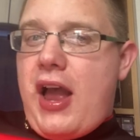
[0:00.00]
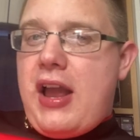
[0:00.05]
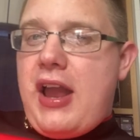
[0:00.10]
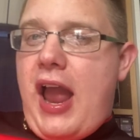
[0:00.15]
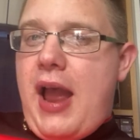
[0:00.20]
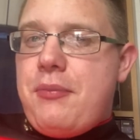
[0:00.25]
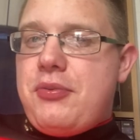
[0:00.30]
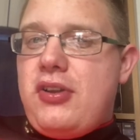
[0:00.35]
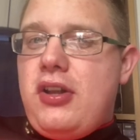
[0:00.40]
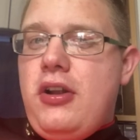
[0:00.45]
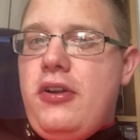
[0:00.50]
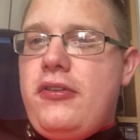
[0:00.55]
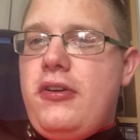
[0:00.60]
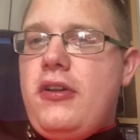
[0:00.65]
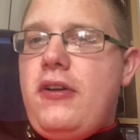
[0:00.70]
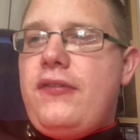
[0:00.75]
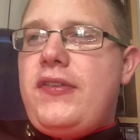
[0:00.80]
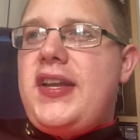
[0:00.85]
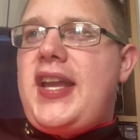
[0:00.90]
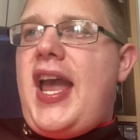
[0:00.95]
I absolutely do
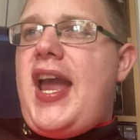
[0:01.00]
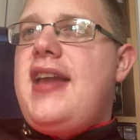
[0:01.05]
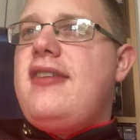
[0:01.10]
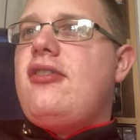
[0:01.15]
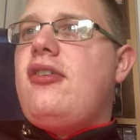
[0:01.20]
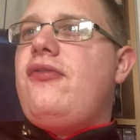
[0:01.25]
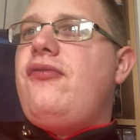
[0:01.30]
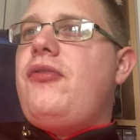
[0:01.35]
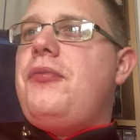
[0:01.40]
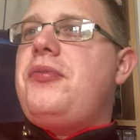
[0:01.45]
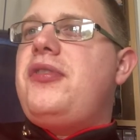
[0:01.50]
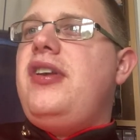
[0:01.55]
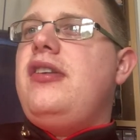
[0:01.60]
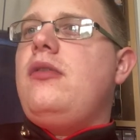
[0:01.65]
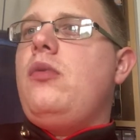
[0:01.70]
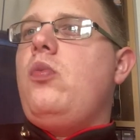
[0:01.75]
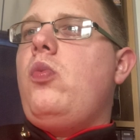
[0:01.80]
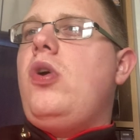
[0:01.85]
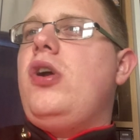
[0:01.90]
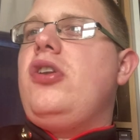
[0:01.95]
love the Kazon from
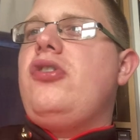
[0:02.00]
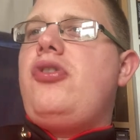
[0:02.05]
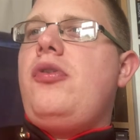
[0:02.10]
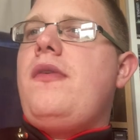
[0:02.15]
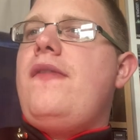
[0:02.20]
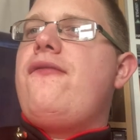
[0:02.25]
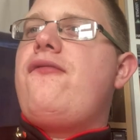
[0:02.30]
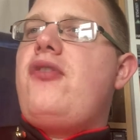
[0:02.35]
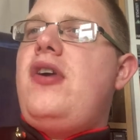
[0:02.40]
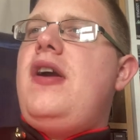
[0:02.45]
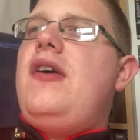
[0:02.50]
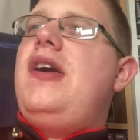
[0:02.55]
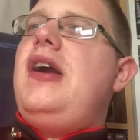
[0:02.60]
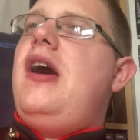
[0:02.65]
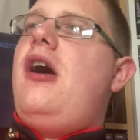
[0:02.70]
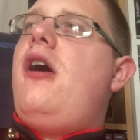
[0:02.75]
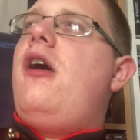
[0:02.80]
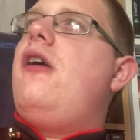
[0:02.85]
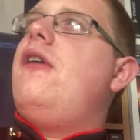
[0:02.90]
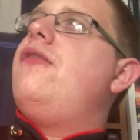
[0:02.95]
season 1, 2, and 3
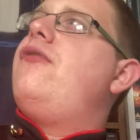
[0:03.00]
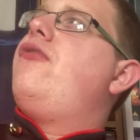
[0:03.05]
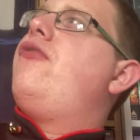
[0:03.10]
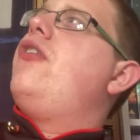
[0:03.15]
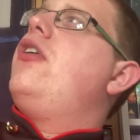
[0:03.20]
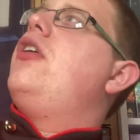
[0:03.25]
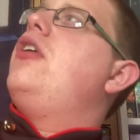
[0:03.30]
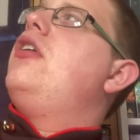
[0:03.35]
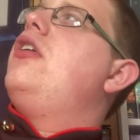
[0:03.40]
of